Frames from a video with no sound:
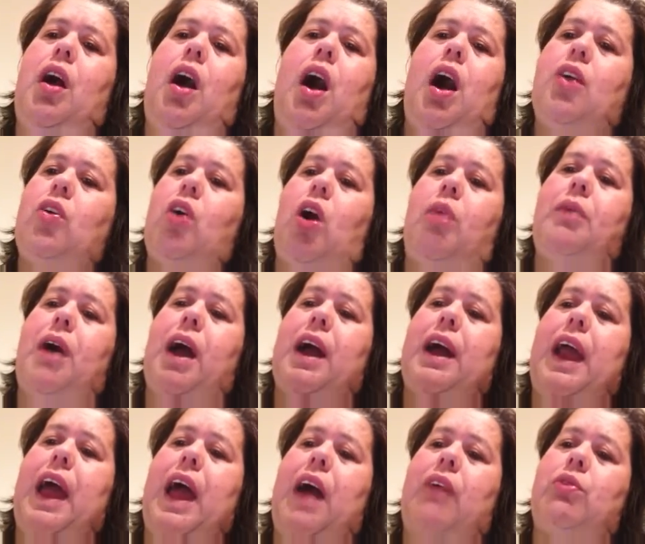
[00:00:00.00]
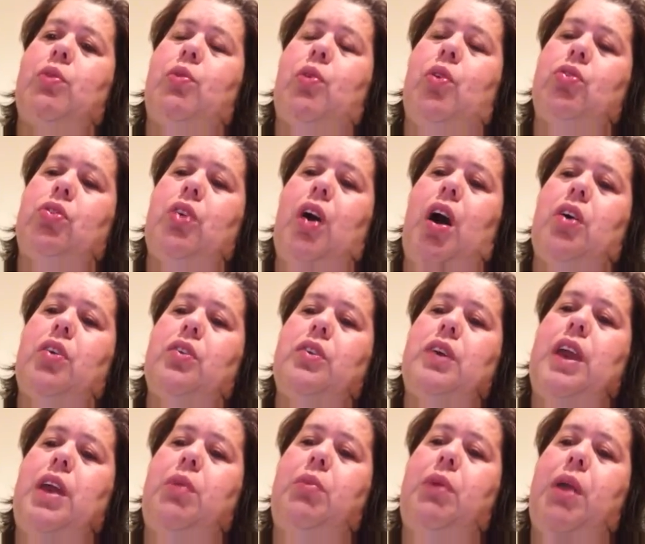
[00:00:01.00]
I know I'm not gonna have the rolled tacos
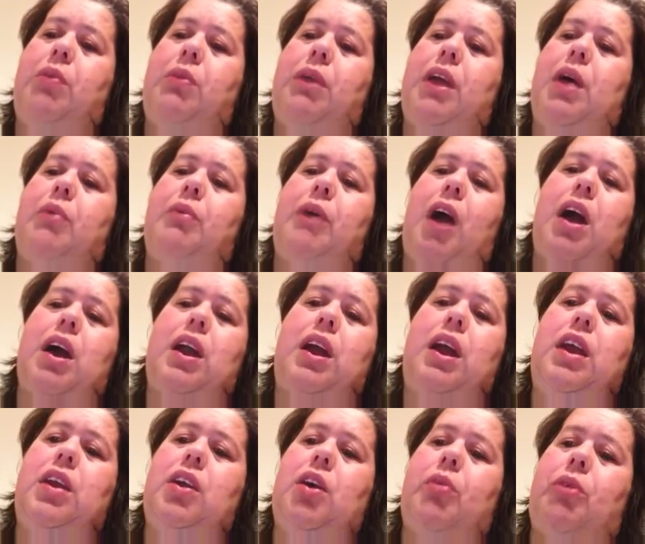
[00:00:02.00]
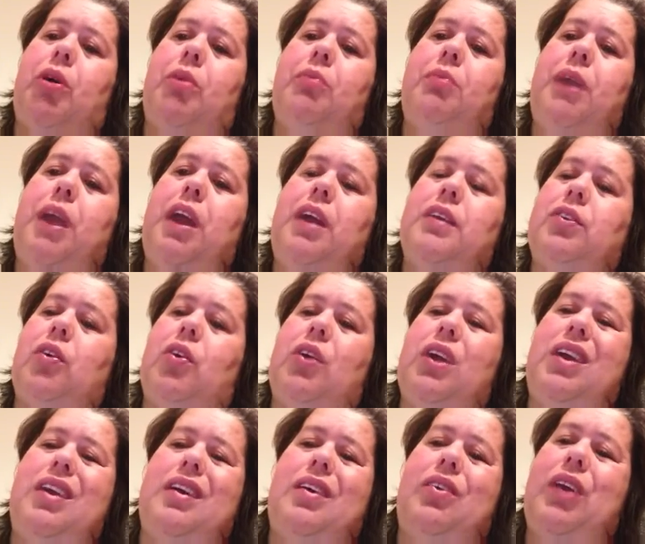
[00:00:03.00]
that he made me, and I'm not gonna eat no more beans.
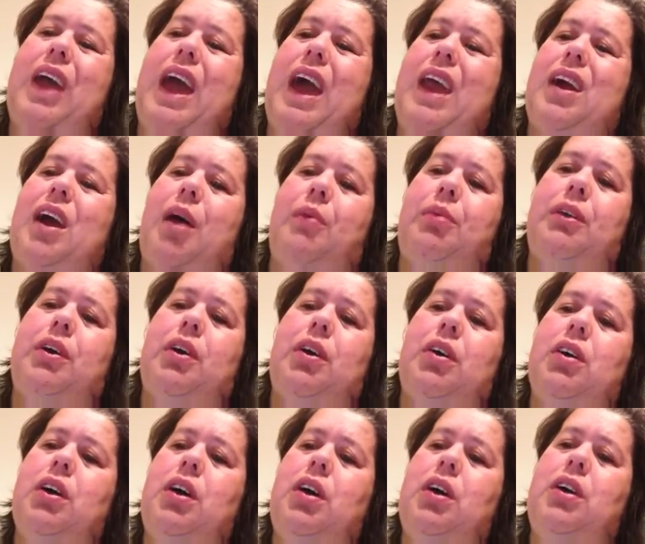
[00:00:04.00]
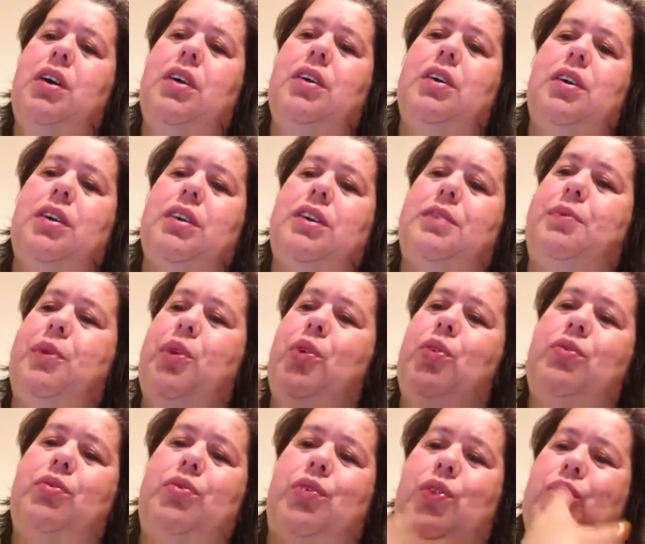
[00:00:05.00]
Only only had a couple of uh,
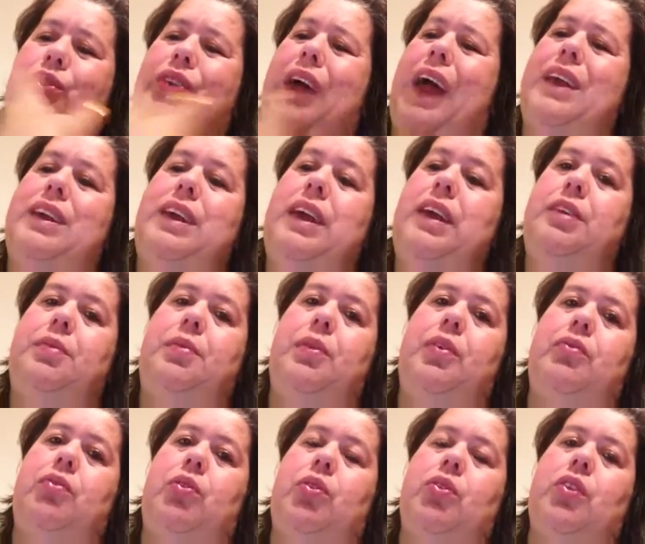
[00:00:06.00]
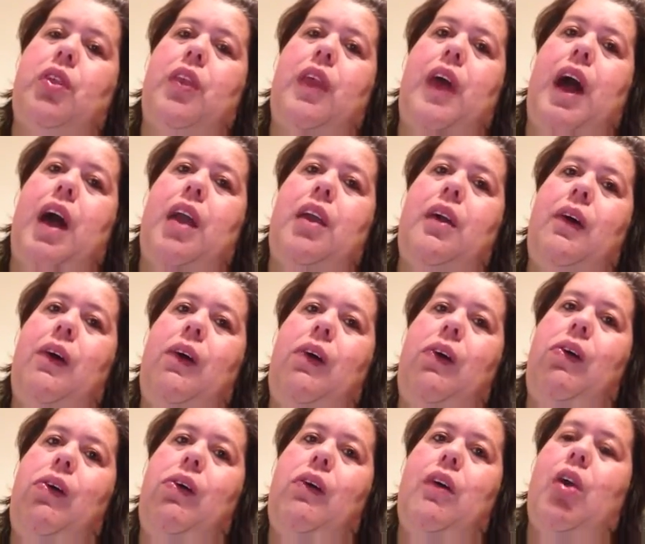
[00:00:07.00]
spoonfuls, like teaspoonfuls of that,
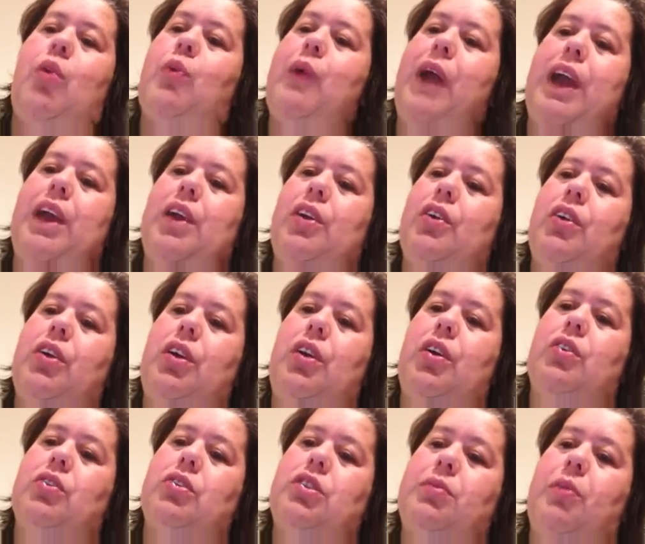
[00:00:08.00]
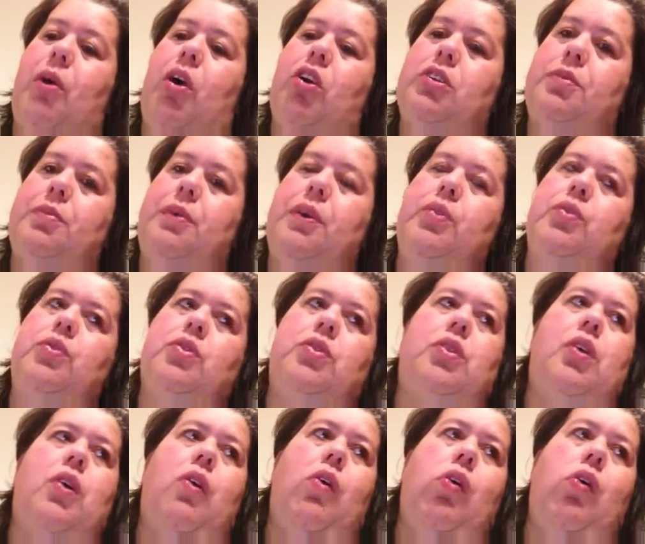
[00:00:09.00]
or regular, you know, small spoons.